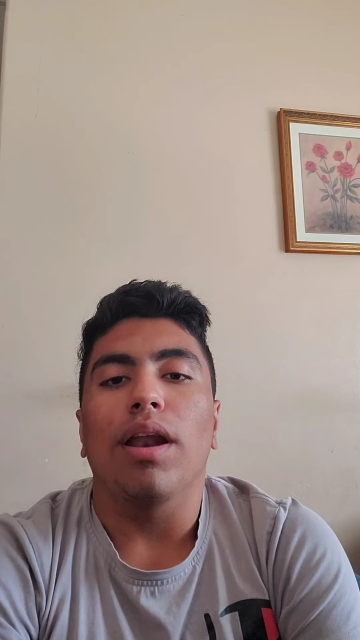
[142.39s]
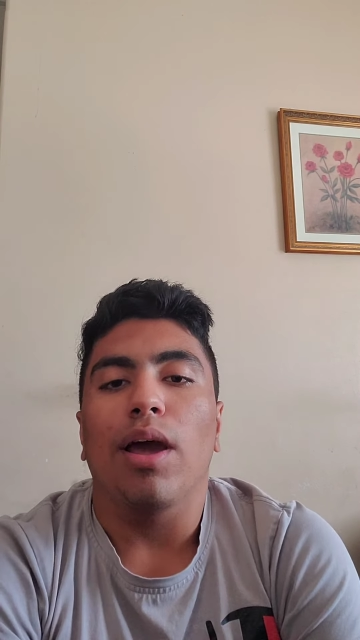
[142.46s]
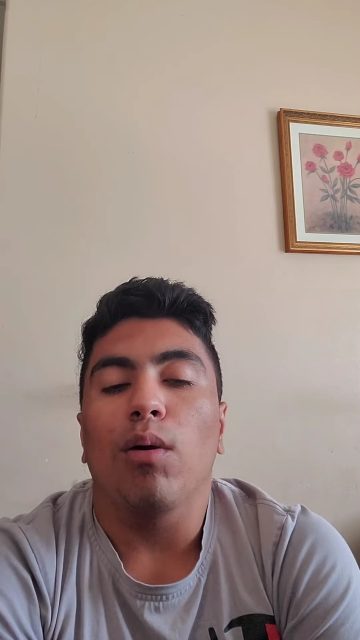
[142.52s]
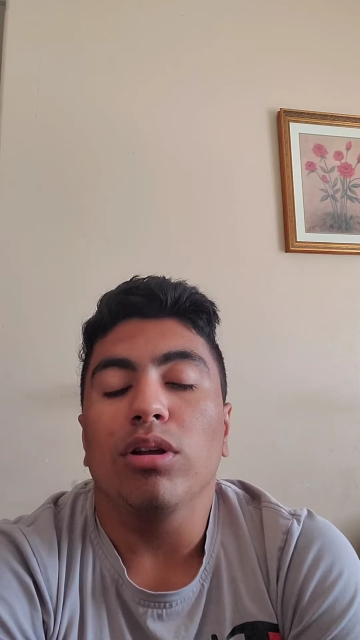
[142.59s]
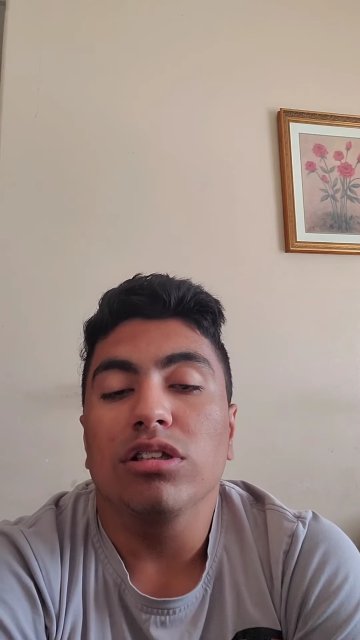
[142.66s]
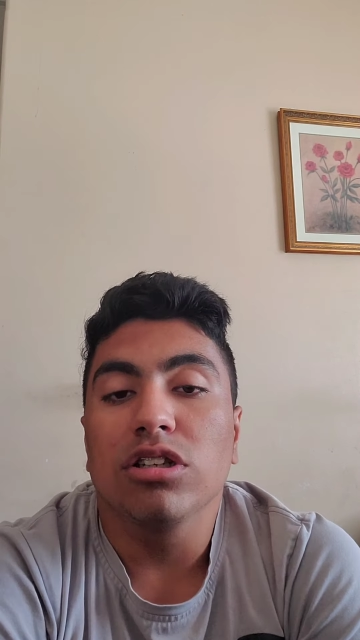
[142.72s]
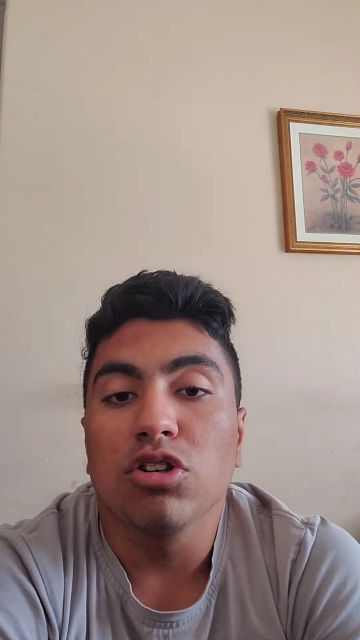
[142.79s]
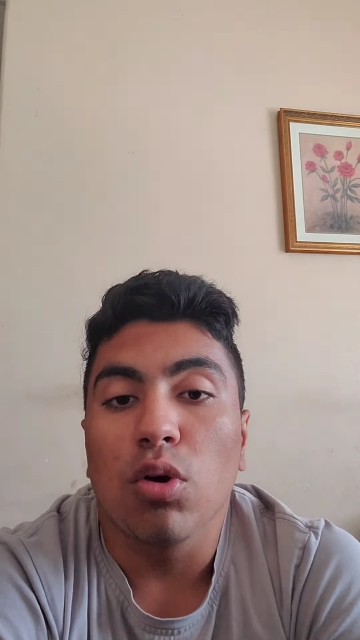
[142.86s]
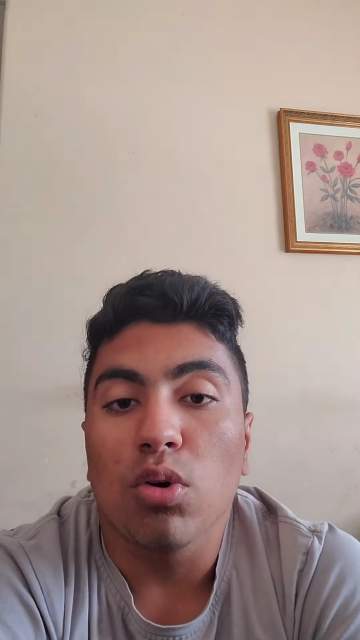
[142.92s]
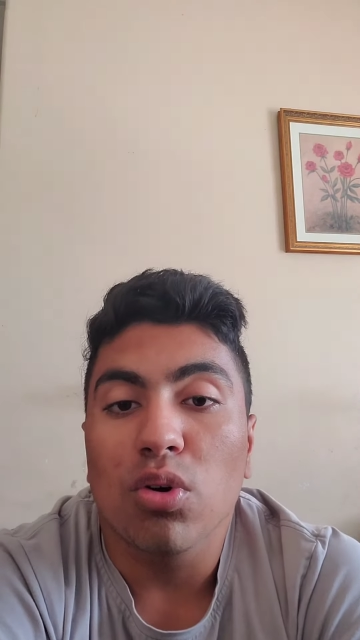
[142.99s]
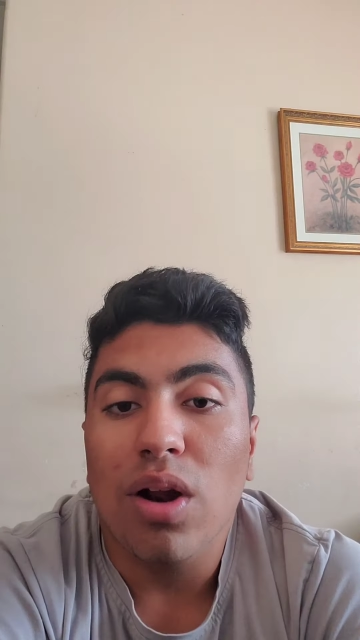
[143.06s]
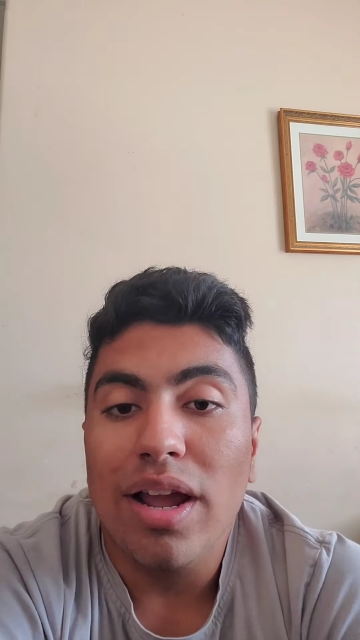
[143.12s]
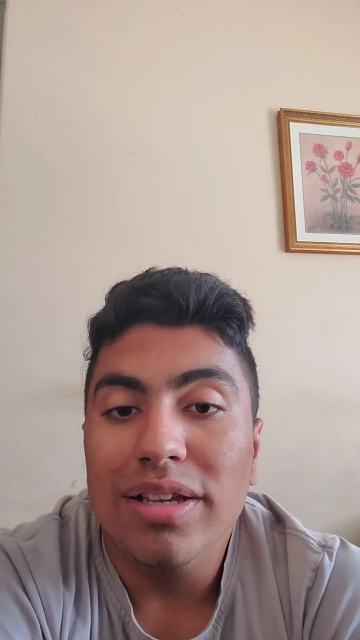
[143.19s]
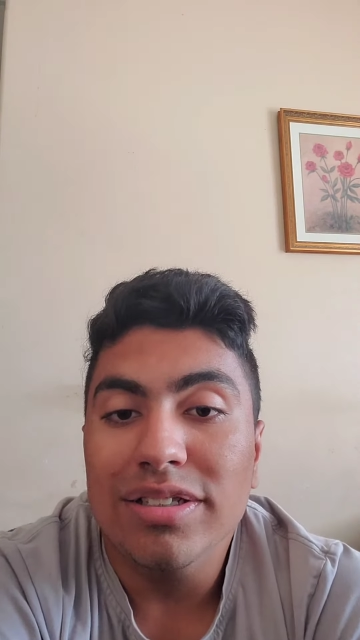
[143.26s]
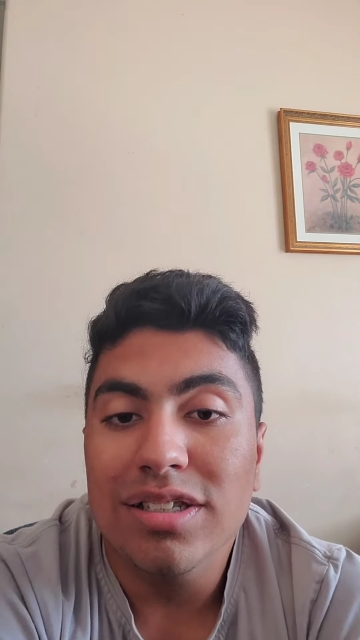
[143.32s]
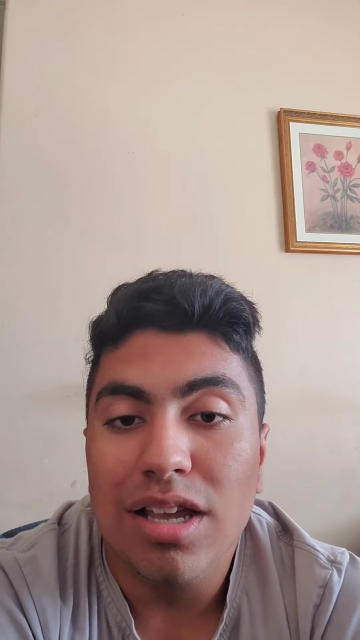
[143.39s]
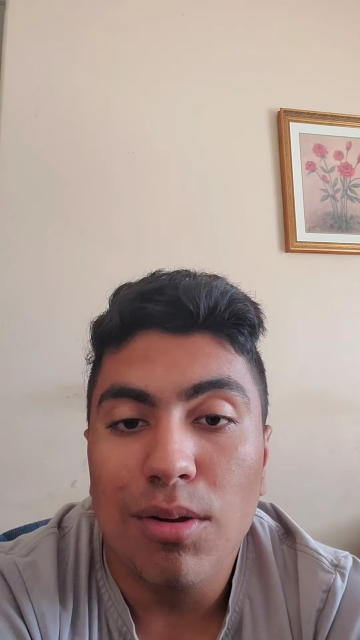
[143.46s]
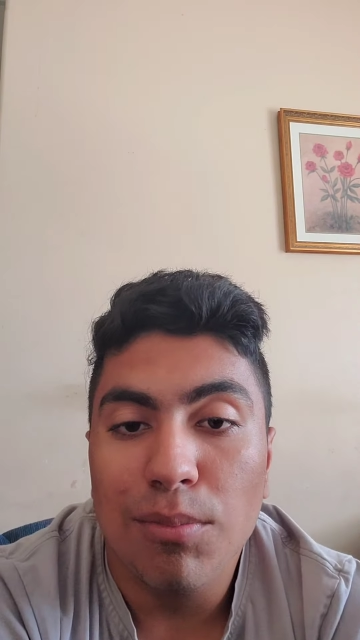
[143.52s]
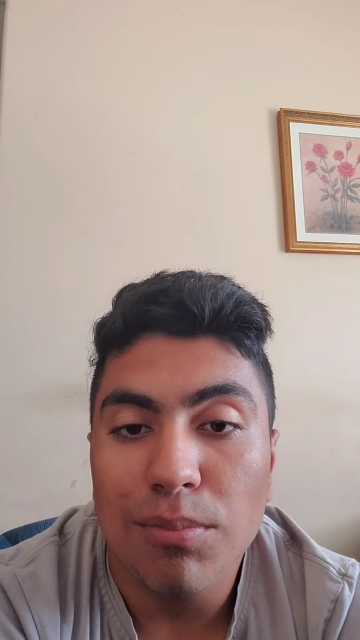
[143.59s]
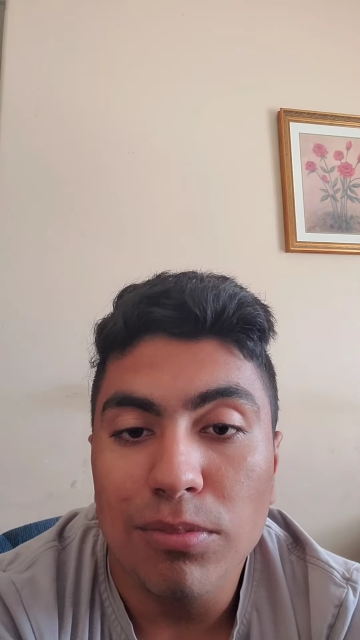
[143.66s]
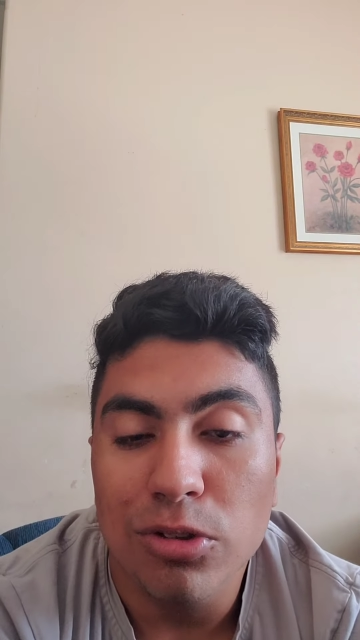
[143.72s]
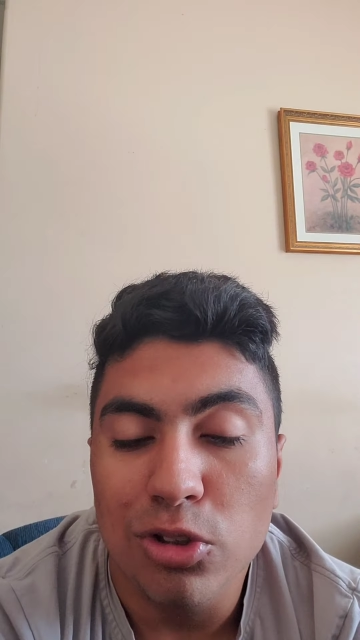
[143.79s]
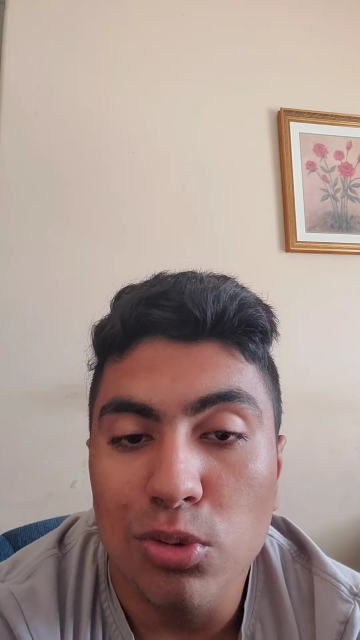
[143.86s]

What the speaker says: I went to notarize them,